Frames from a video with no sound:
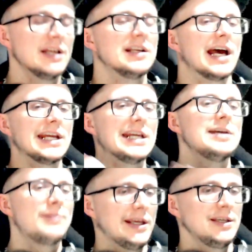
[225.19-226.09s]
Like
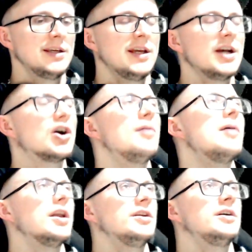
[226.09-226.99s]
eBay, come
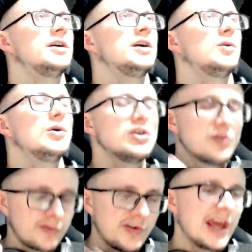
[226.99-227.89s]
on, will you
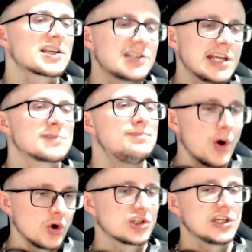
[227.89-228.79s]
fix this
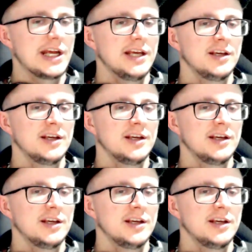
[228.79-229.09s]
bullshit?